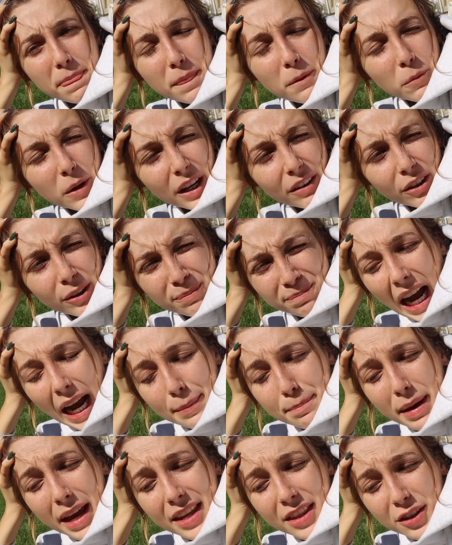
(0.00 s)
Whatever.
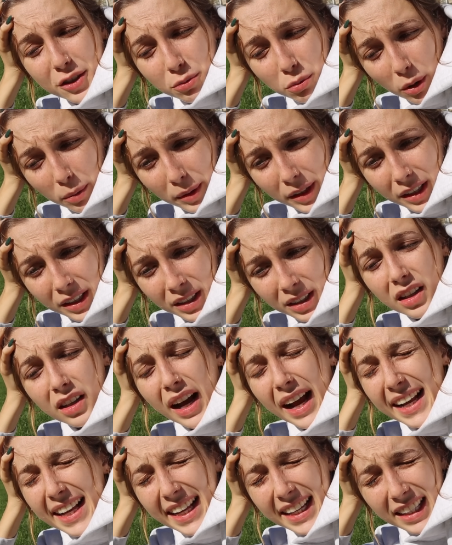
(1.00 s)
I pay this woman.
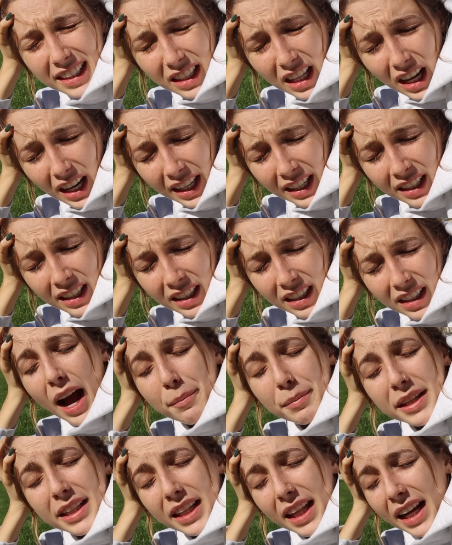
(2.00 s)
I get in line. I
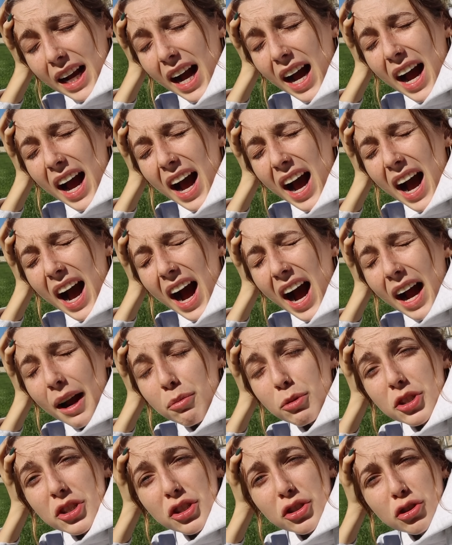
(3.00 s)
mean, like, I
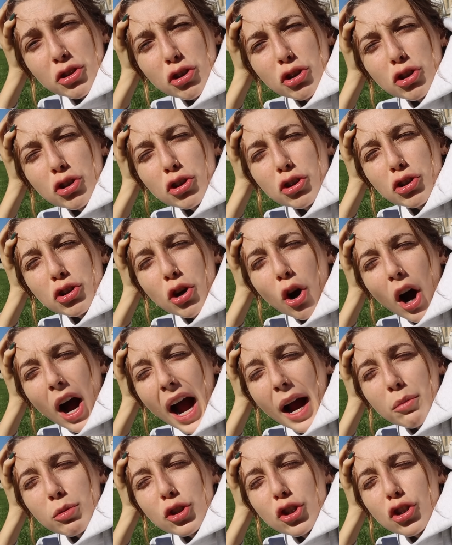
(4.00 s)
was in so,
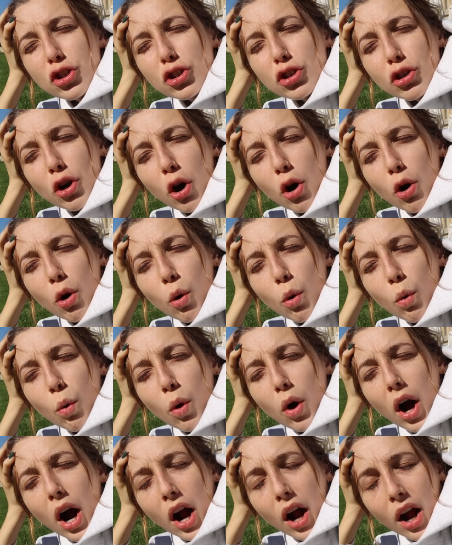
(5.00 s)
I was
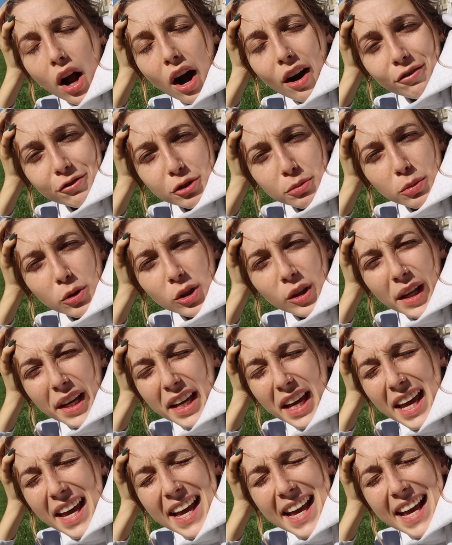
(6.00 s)
so uncomfortable.
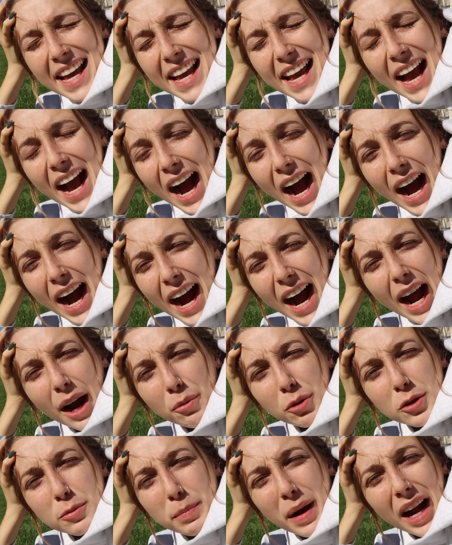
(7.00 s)
Like, I
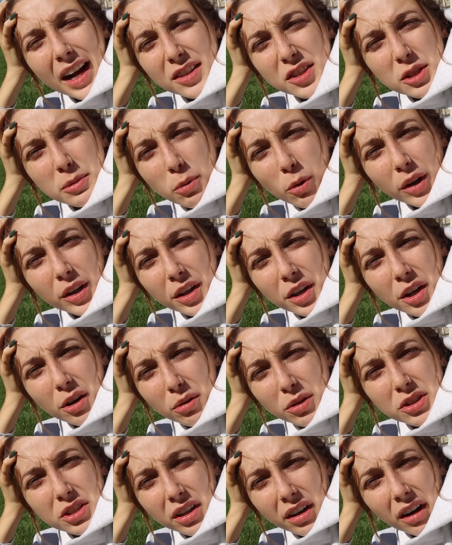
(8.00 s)
was past the point of no
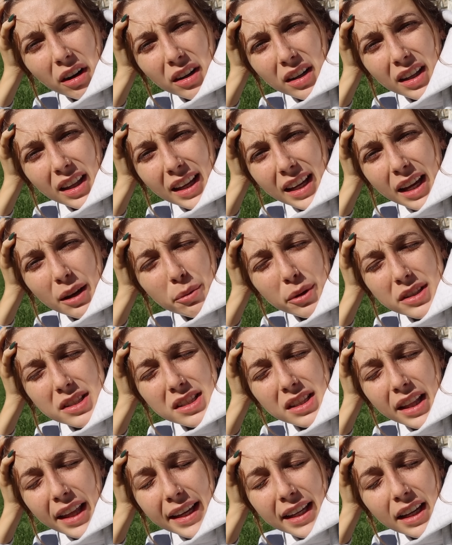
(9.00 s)
return. Like it
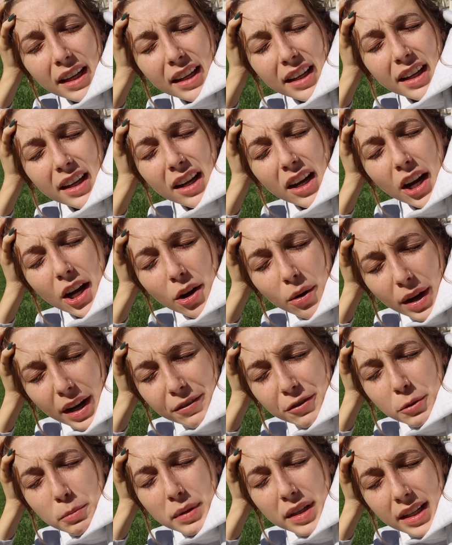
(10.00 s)
wasn't like, oh, I
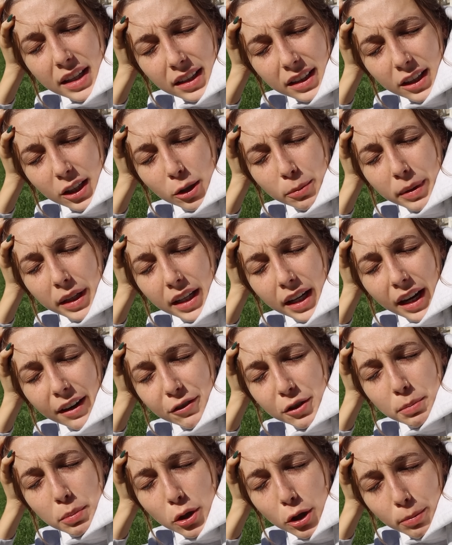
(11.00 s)
have to pee a little bit. I
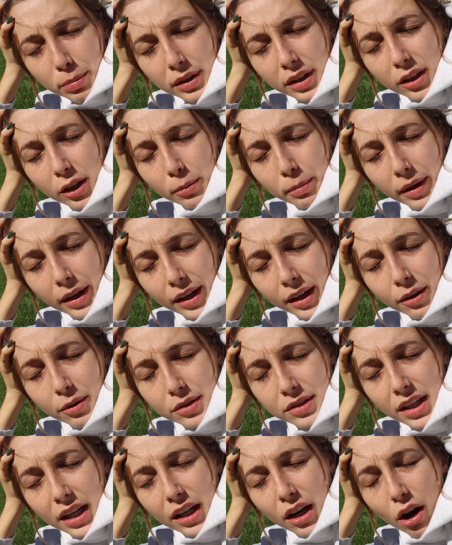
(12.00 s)
have to poop a little bit. It
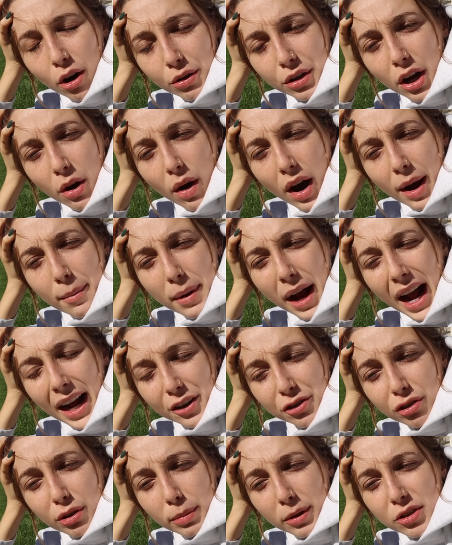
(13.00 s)
was like, oh no, I'm
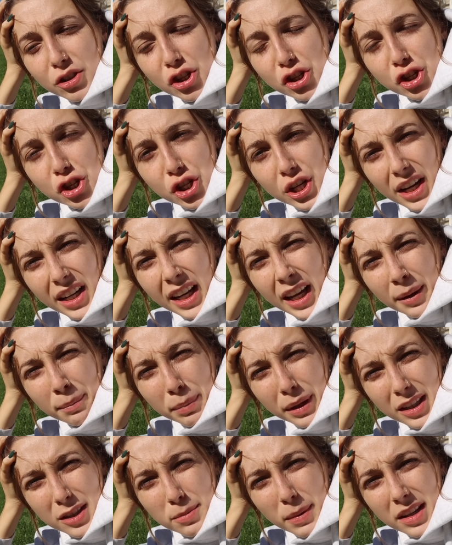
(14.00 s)
actually about to shit
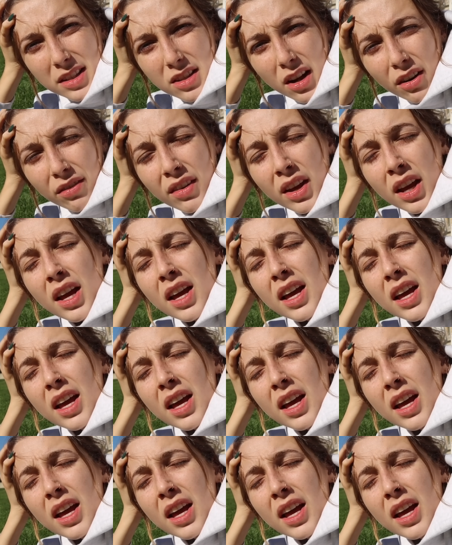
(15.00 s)
and piss myself